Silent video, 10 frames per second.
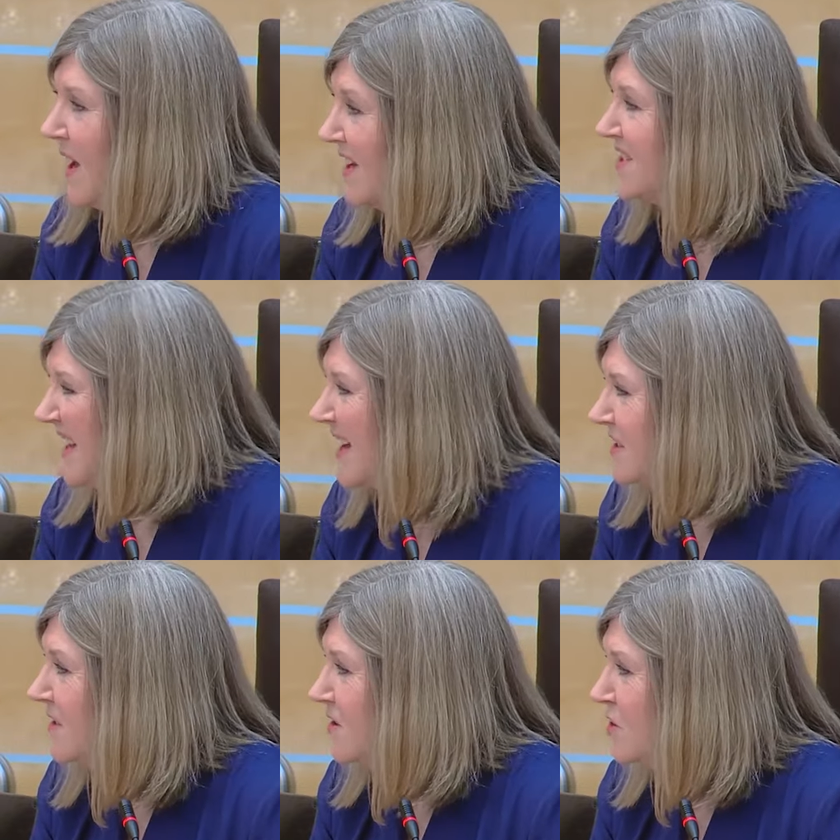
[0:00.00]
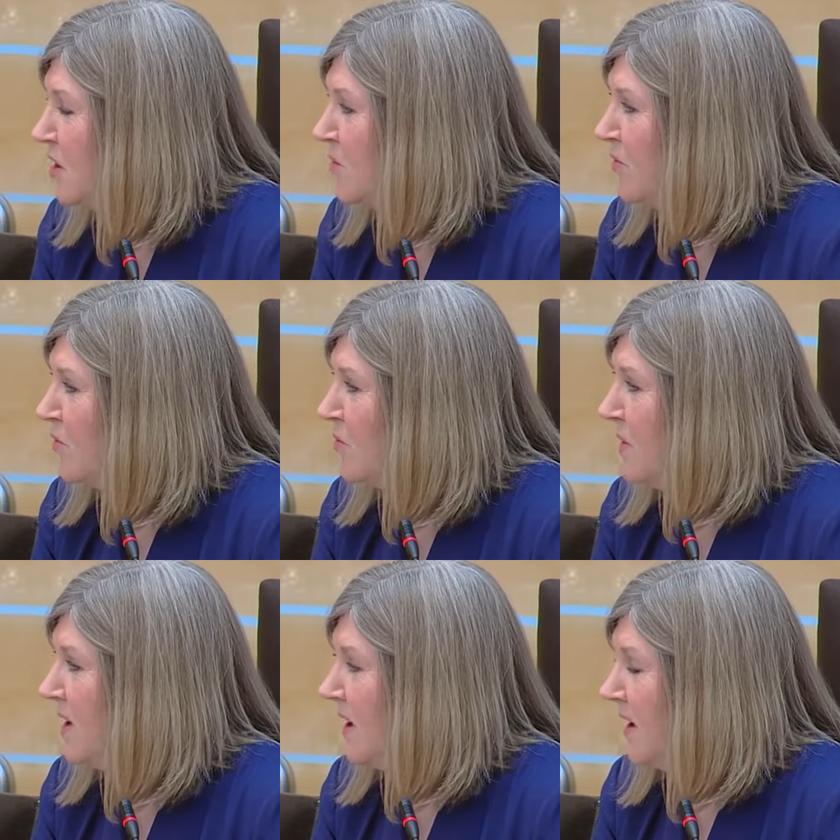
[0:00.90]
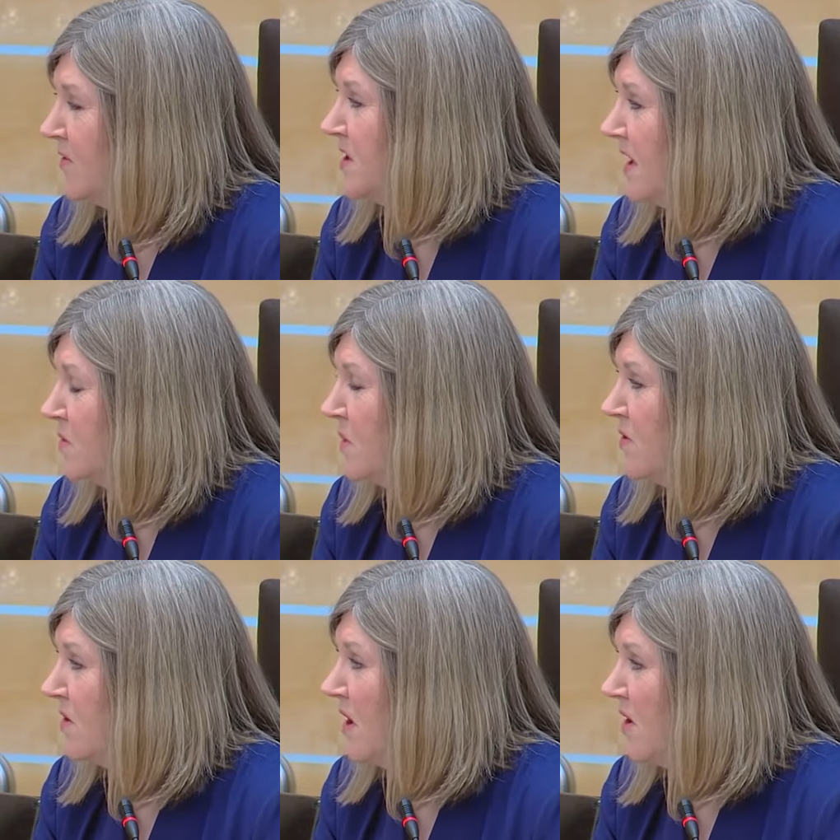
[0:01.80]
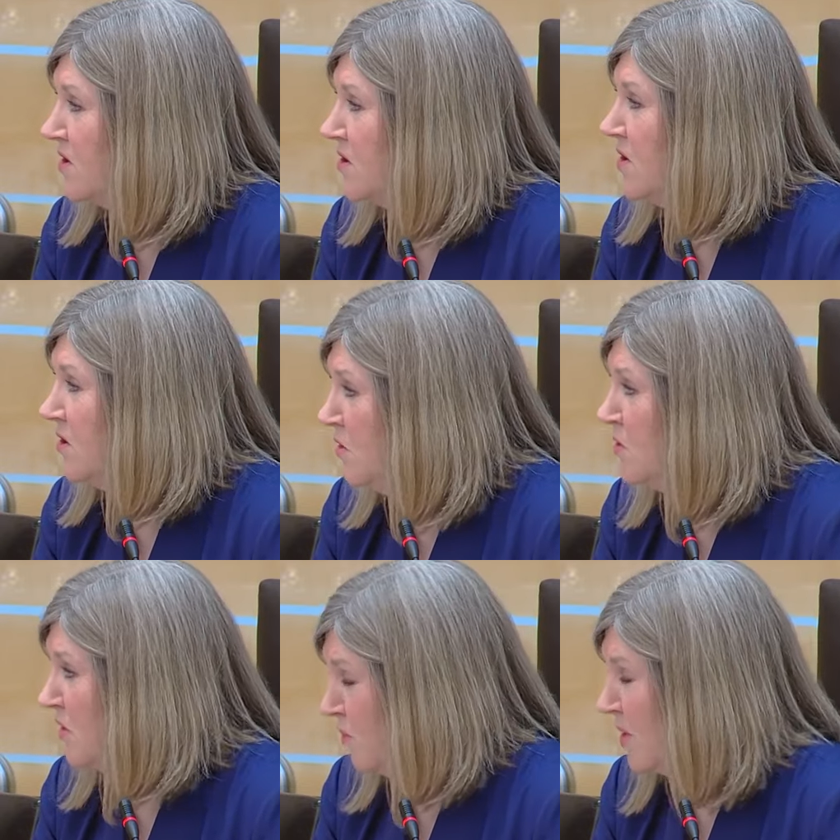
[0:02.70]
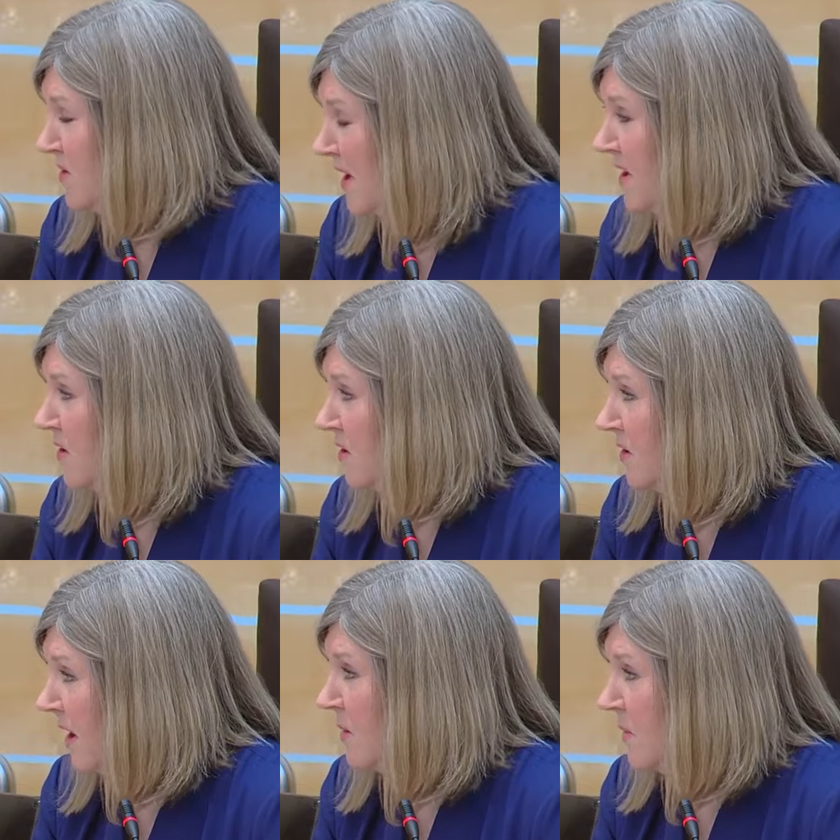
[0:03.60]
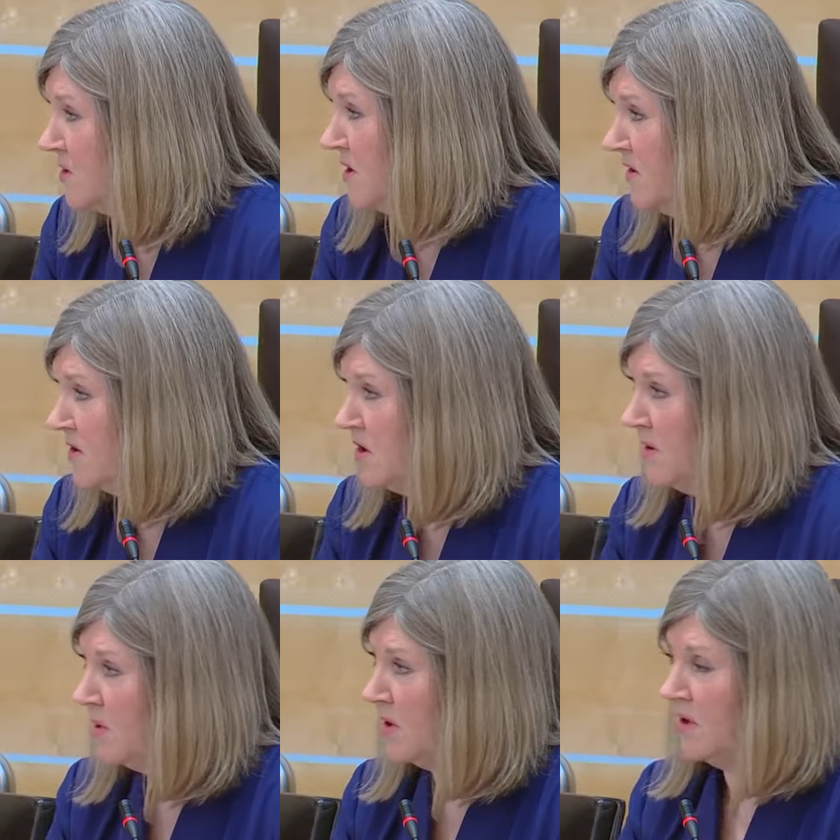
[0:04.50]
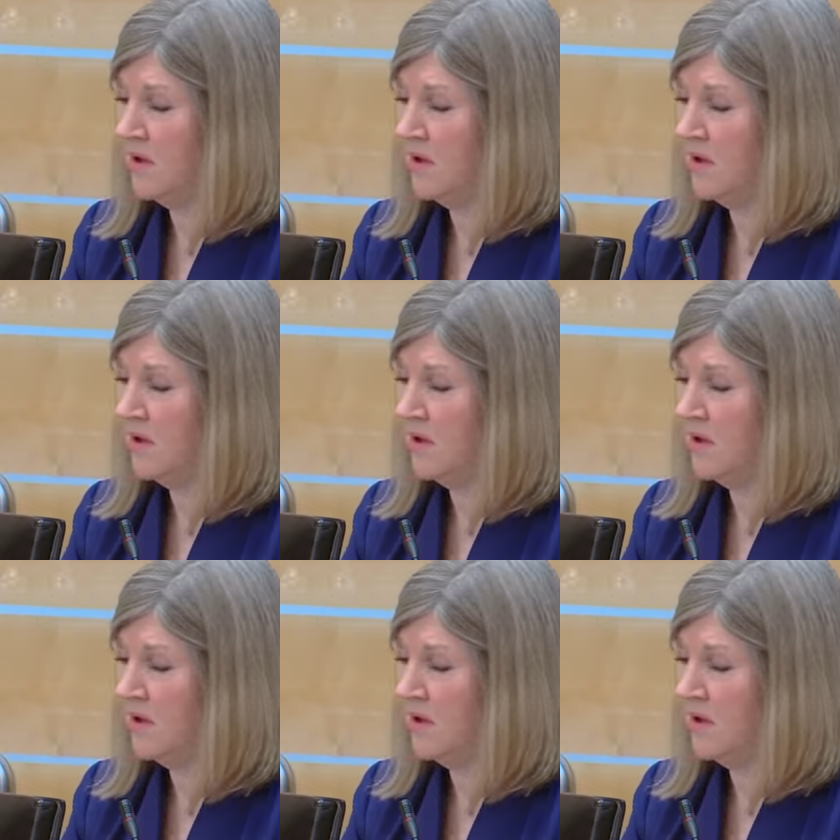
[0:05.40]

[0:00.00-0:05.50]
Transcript: sat in this chair before me, have said with regards to the use of particular language in the chamber.